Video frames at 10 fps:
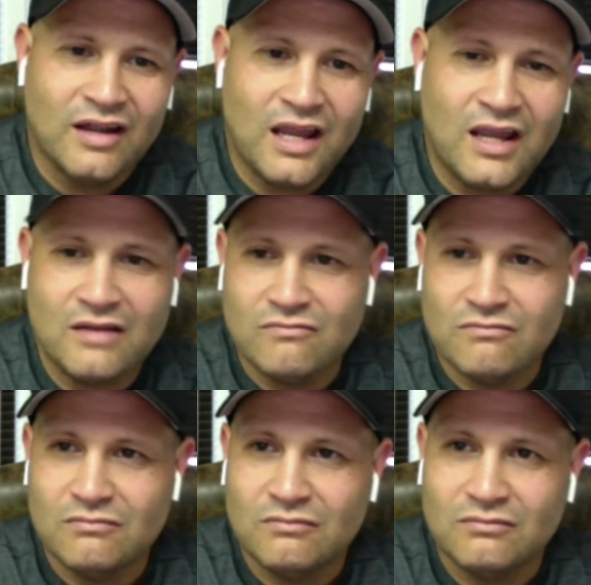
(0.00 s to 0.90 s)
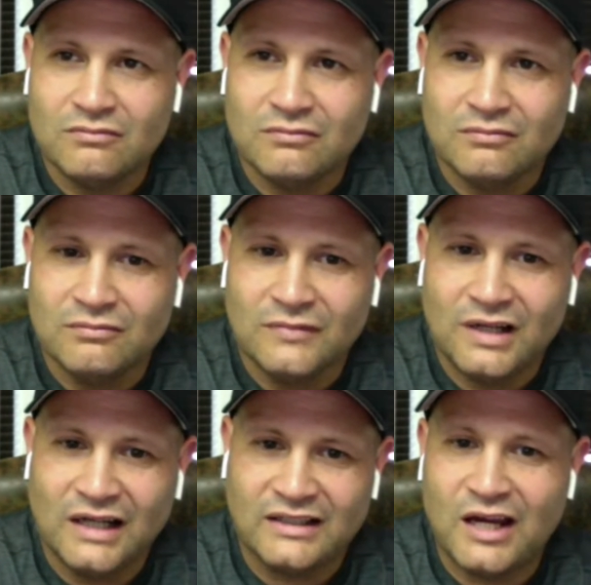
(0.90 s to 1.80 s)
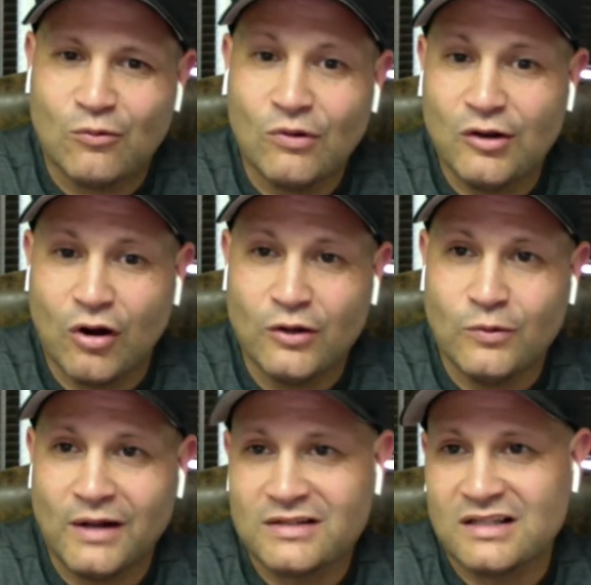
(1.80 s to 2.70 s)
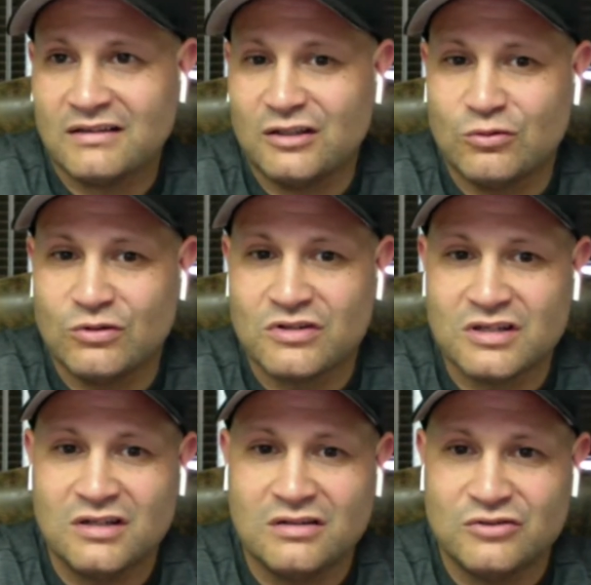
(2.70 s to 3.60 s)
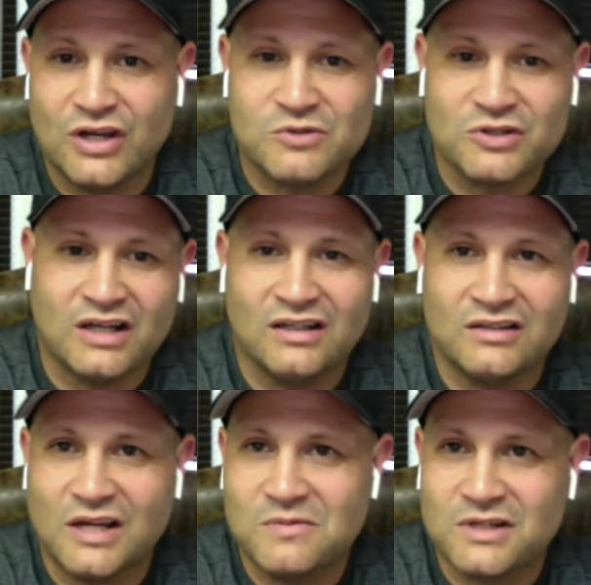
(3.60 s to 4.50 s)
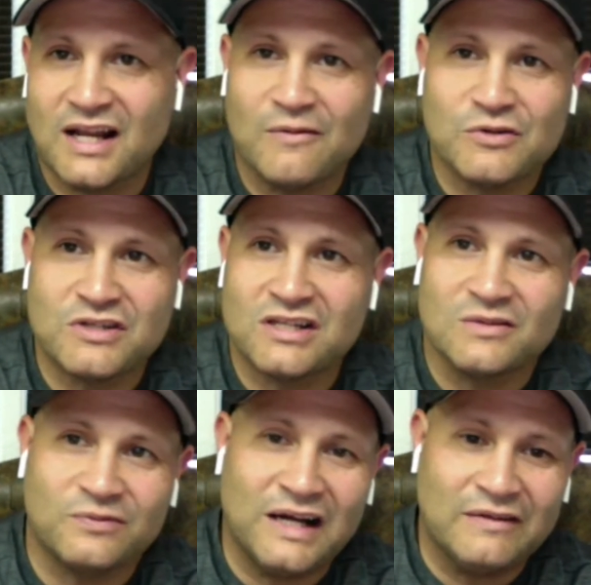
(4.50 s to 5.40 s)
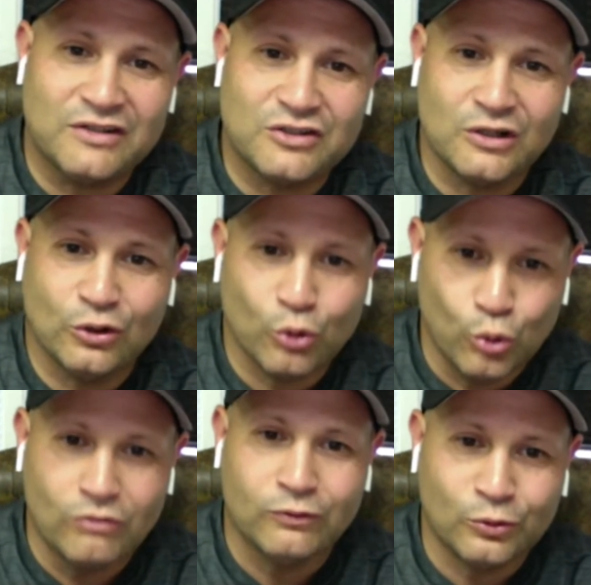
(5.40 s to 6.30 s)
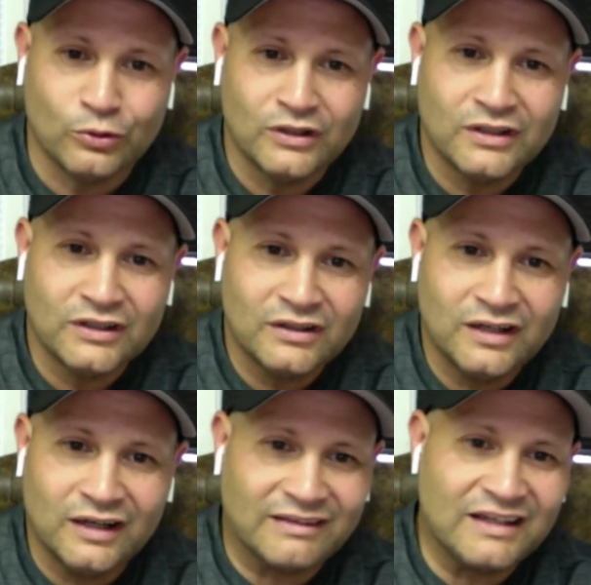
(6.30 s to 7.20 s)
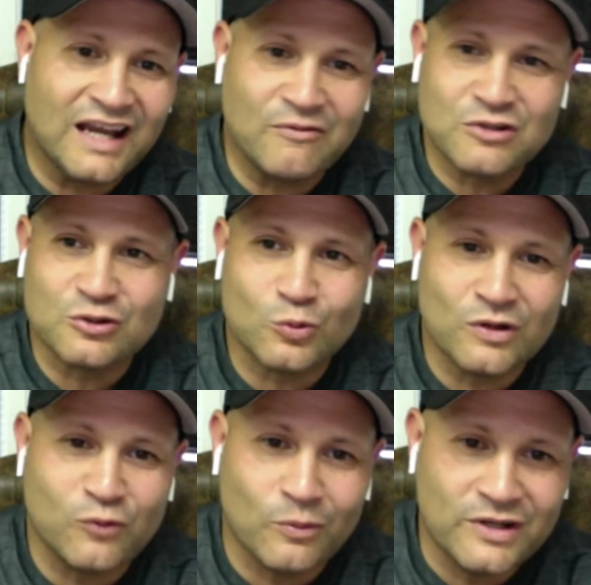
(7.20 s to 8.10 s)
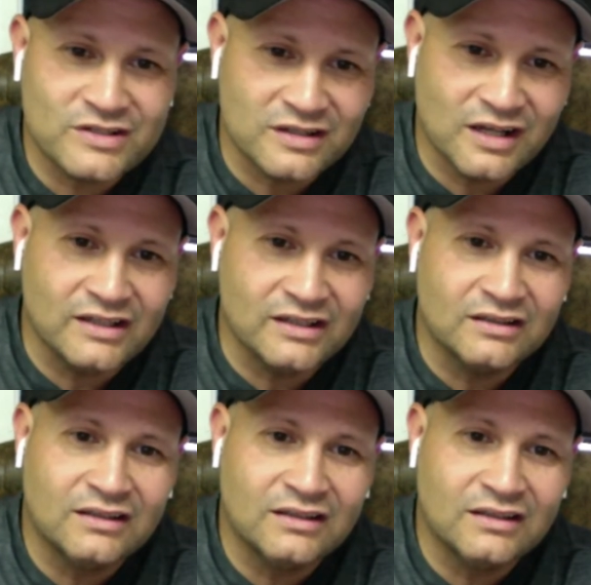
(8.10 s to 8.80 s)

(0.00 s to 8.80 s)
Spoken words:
And I can't really argue that, because I think you could see James Scott averaged 6 and 5 this year at Louisville, I think averaging 24 minutes a night.